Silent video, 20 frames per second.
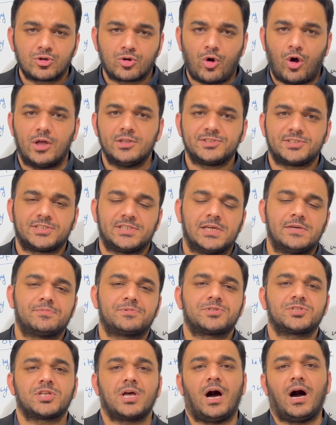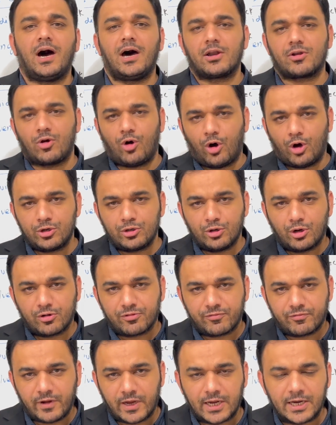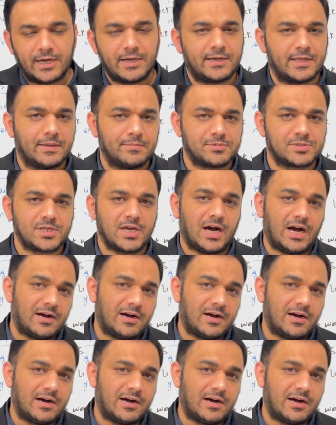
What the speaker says: concepts are on your fingertips.